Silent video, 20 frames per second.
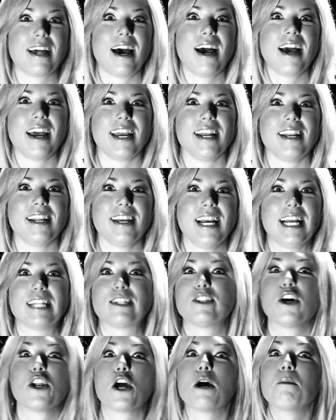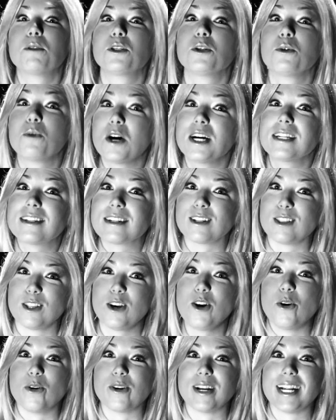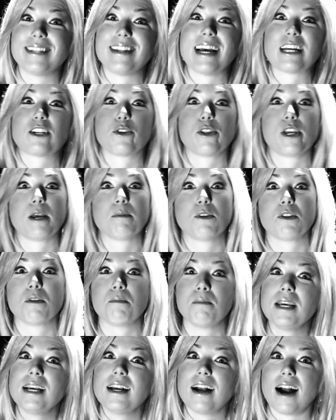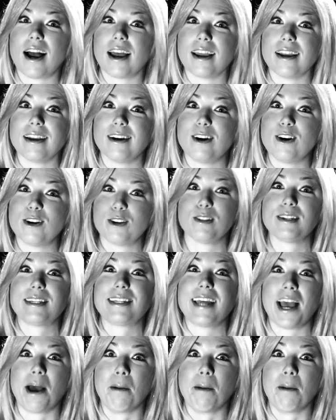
decide. It's not up to us alone. It's actually up to the big guy, Uncle